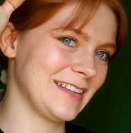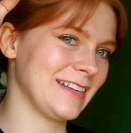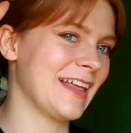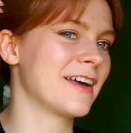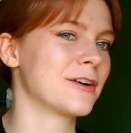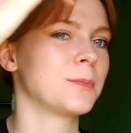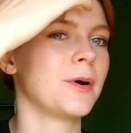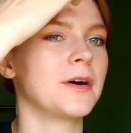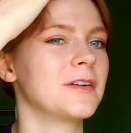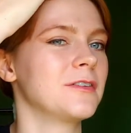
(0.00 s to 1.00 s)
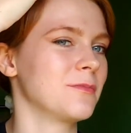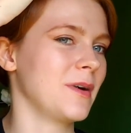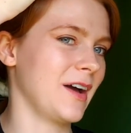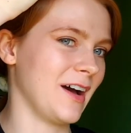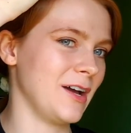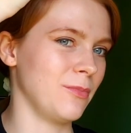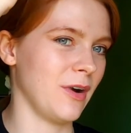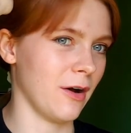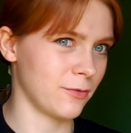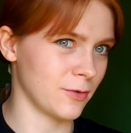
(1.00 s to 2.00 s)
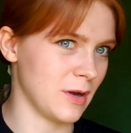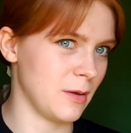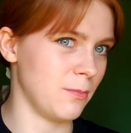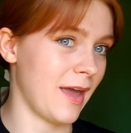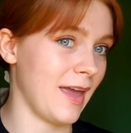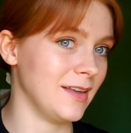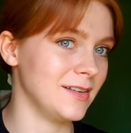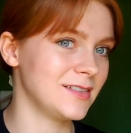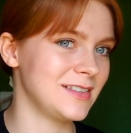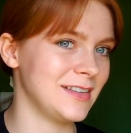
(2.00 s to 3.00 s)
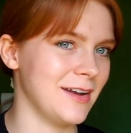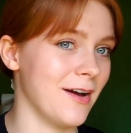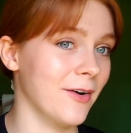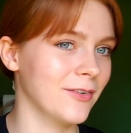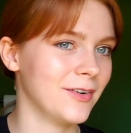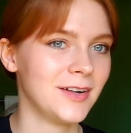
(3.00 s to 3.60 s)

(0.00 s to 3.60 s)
latter part of my eyebrow for my bangs, you know.